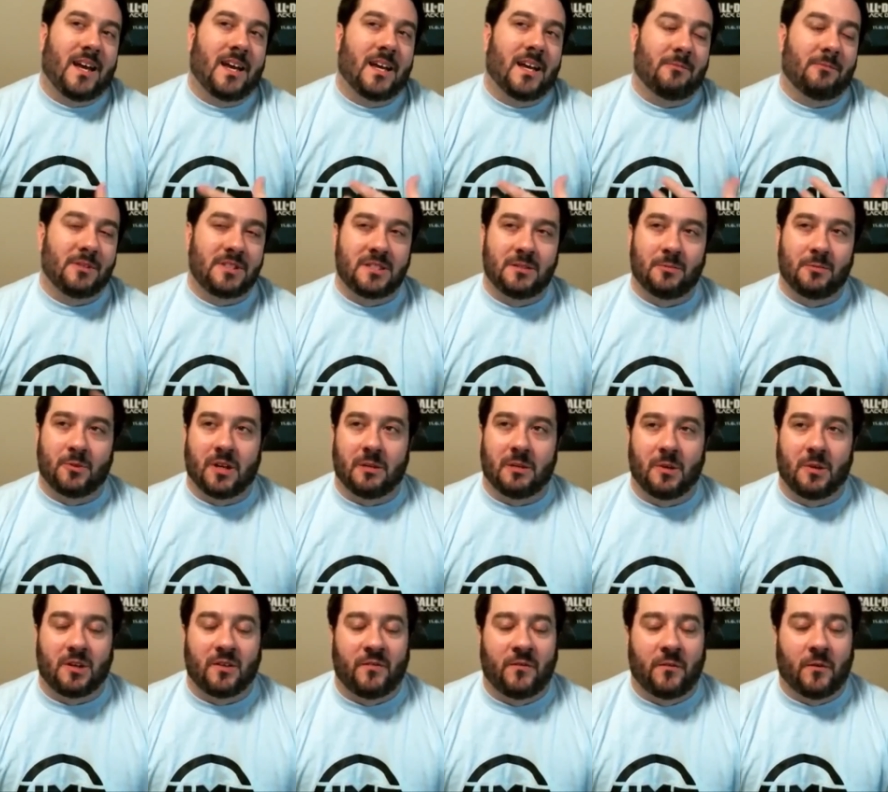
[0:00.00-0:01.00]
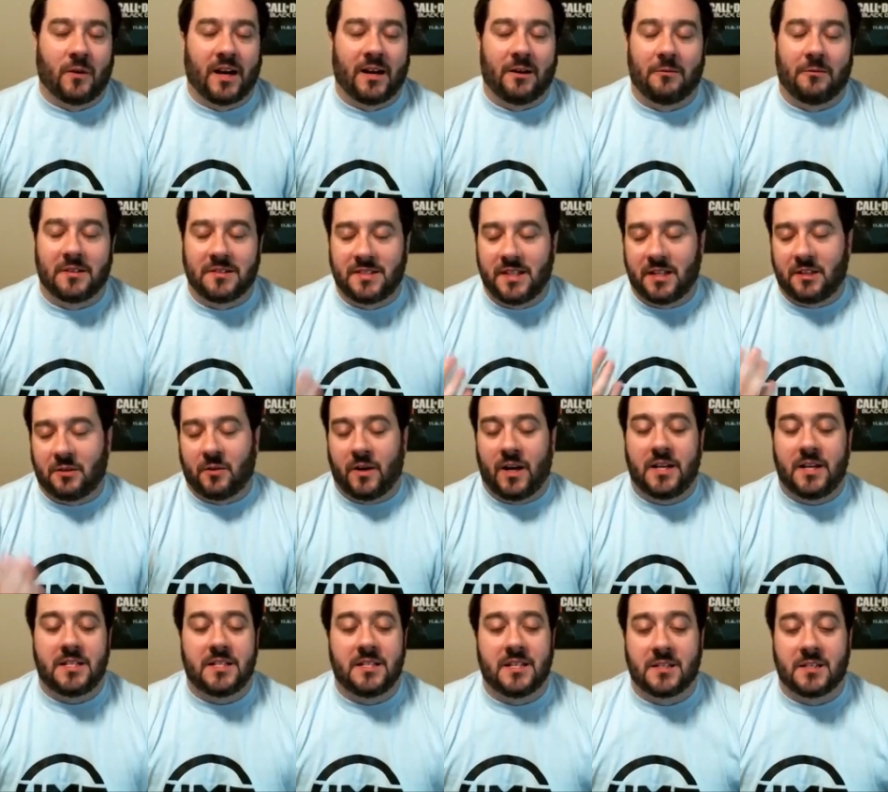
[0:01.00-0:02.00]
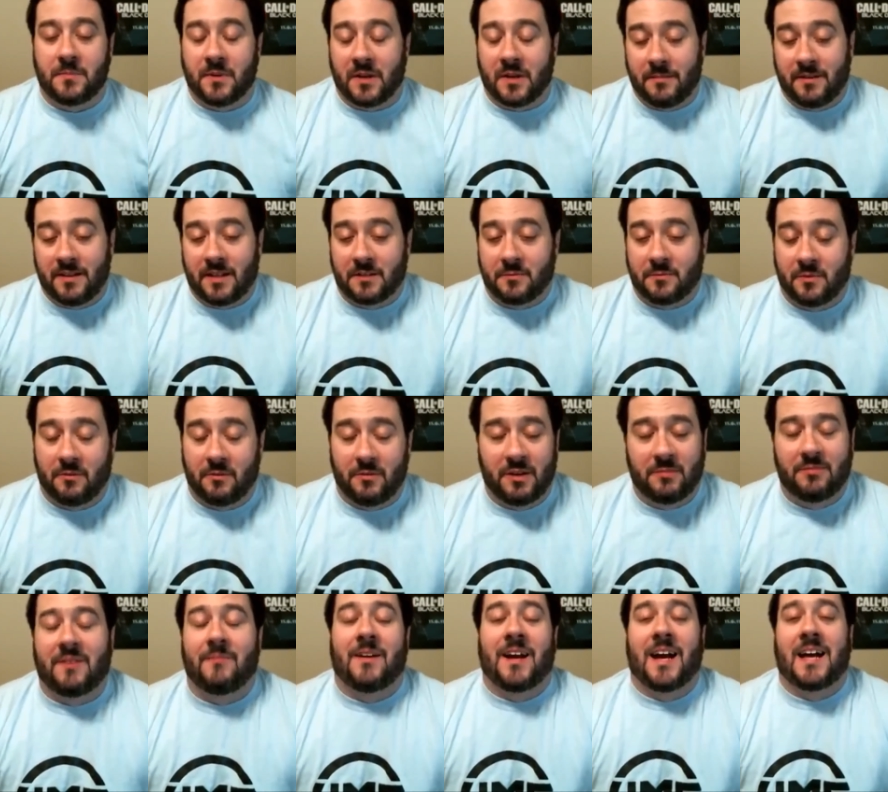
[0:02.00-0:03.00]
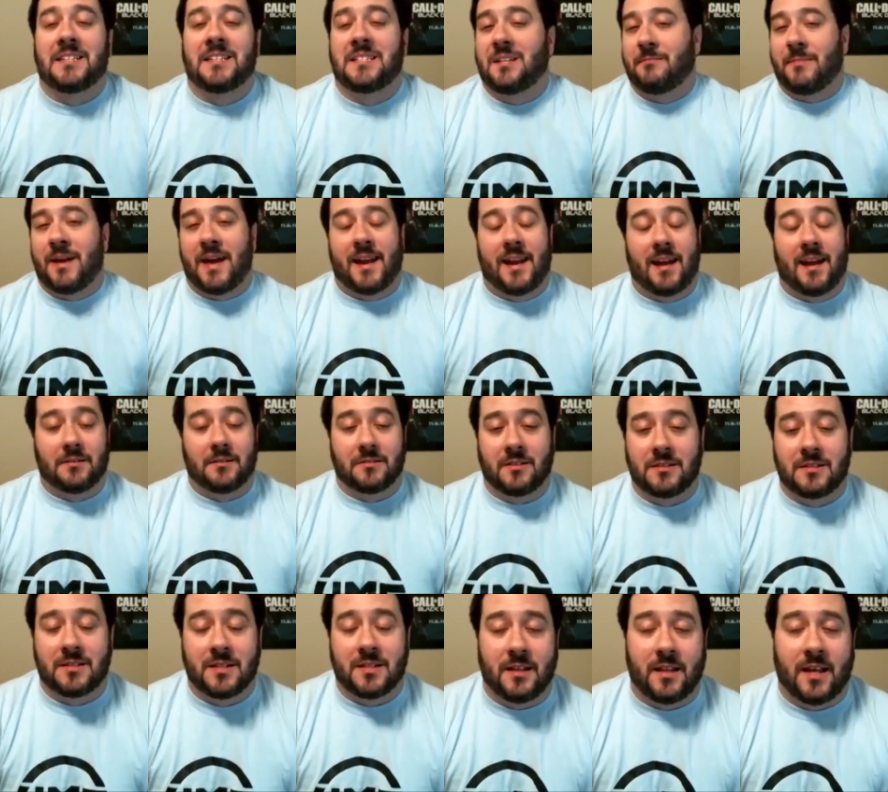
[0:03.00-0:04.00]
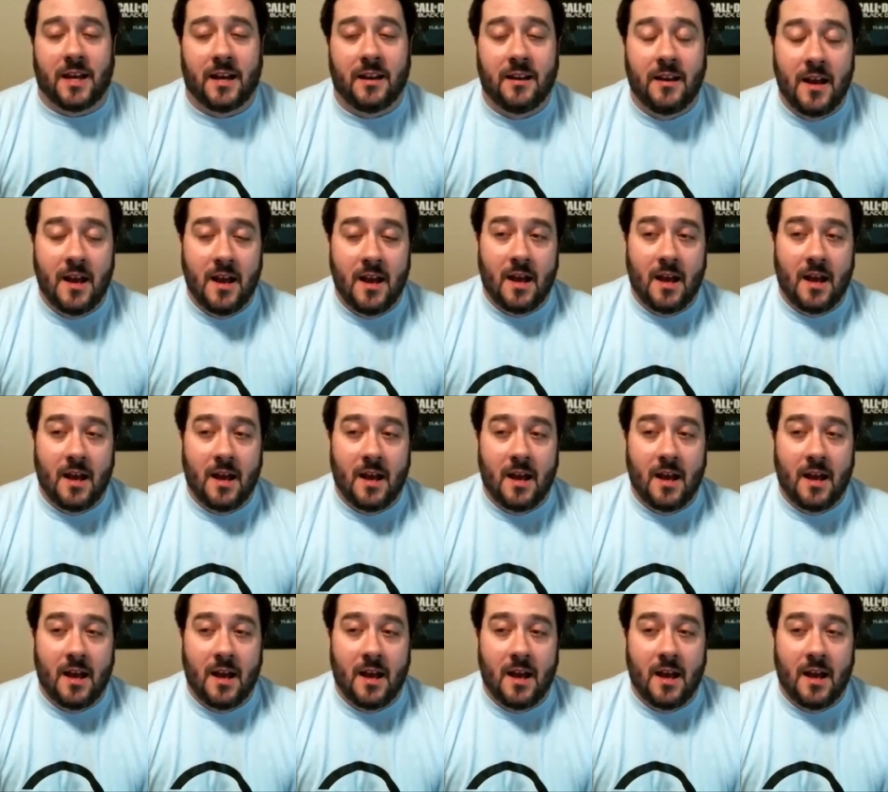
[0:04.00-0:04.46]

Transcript: What's the word I'm looking for? I don't want to say craziness, but I mean that's what a constant madhouse. Let's say that.